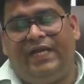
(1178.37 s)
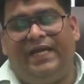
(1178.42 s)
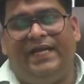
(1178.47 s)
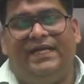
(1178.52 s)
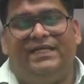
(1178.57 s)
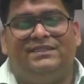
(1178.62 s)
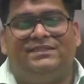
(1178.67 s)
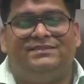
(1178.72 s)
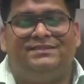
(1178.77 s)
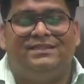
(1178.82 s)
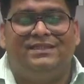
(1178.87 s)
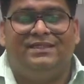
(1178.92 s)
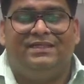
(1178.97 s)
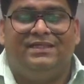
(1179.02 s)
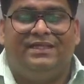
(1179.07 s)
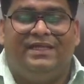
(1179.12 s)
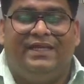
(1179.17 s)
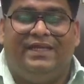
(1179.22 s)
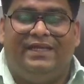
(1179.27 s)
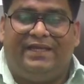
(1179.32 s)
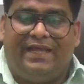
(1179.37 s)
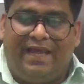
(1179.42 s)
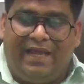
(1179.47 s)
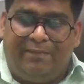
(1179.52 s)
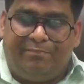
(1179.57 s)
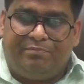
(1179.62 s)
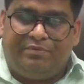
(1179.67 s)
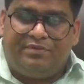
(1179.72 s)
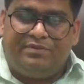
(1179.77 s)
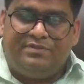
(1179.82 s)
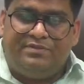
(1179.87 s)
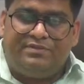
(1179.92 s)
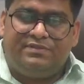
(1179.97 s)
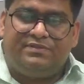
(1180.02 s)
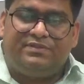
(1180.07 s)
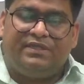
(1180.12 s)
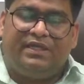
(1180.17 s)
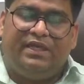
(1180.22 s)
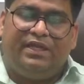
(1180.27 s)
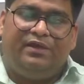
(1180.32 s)
as it
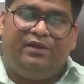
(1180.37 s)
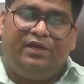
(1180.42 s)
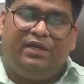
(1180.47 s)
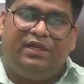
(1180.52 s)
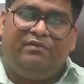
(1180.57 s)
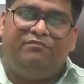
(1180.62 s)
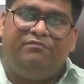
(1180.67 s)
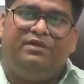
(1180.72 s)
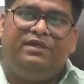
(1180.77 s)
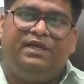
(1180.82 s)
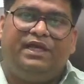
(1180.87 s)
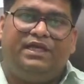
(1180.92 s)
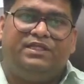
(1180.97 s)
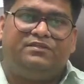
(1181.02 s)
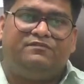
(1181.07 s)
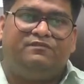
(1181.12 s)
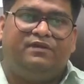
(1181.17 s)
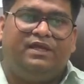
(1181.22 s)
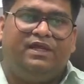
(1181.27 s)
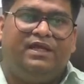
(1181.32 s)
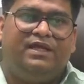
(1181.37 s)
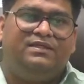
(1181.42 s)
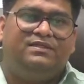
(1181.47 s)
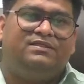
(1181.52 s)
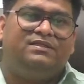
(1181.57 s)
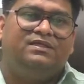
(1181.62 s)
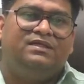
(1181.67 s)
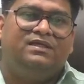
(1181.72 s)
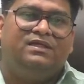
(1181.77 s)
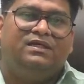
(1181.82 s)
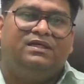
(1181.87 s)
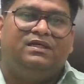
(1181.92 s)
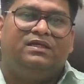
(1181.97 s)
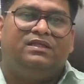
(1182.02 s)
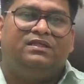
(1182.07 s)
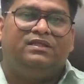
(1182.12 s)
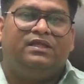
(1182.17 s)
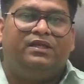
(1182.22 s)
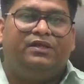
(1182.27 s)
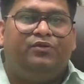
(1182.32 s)
happens in living as well as
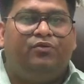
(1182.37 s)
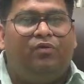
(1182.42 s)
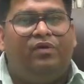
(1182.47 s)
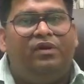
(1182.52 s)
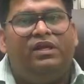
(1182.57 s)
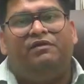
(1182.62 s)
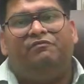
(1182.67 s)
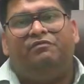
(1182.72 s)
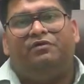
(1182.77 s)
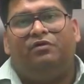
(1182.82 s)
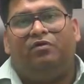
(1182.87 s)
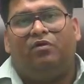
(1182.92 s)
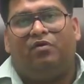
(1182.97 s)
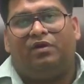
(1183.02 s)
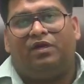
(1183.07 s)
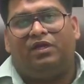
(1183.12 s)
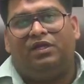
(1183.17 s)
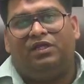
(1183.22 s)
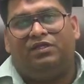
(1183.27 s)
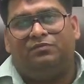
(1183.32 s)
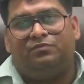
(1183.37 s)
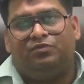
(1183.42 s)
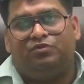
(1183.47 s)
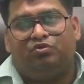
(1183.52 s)
the non-living organism.